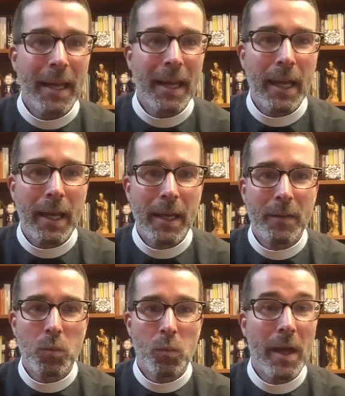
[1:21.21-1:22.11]

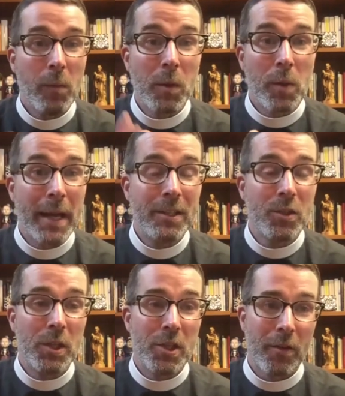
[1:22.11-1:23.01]
And then we ran into
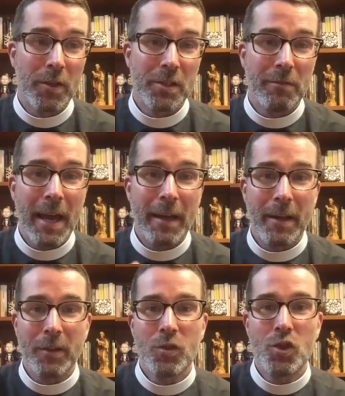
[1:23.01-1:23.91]
each other in
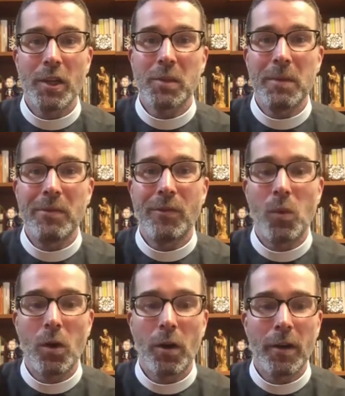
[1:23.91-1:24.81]
Savannah just
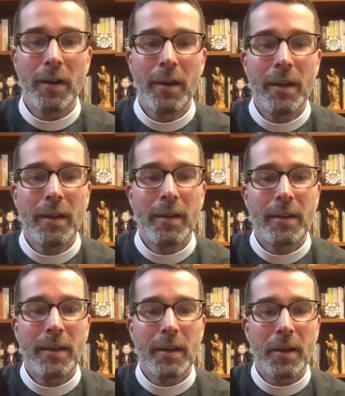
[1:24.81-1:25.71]
before
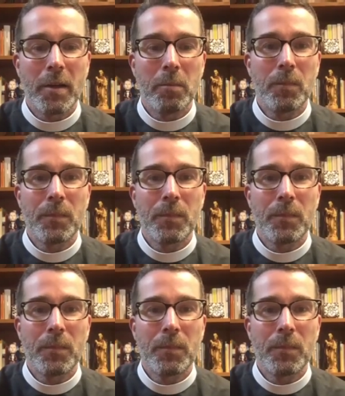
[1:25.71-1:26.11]
the